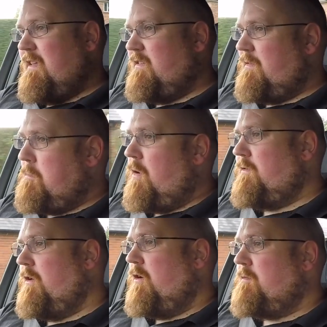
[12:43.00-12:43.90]
spot
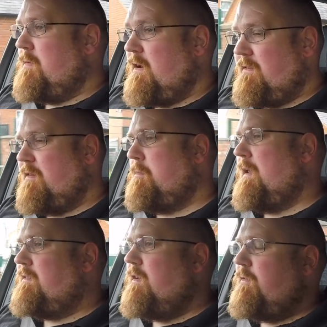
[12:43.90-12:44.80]
on because there's
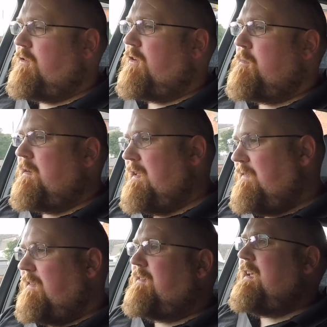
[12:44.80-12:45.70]
plenty of adjustment in
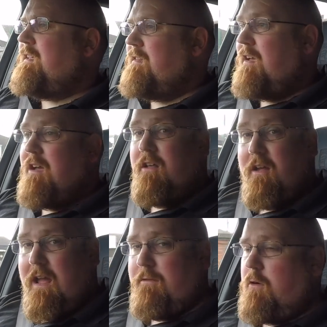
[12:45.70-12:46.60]
the seat, and I
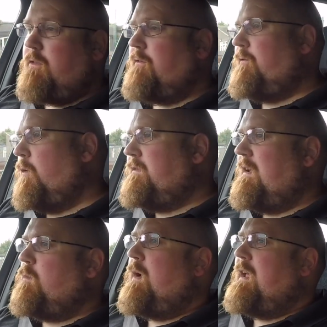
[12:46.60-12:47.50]
have got the
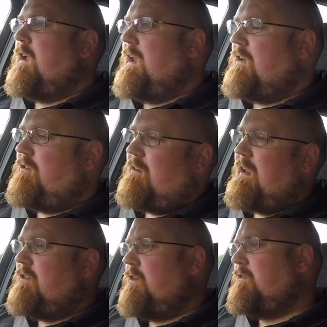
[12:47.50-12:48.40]
14-way electrically
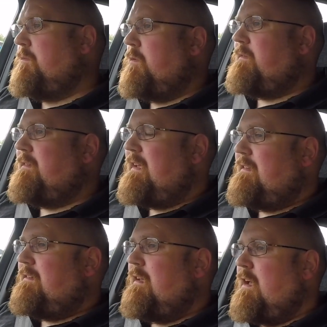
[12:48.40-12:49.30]
adjustable seats.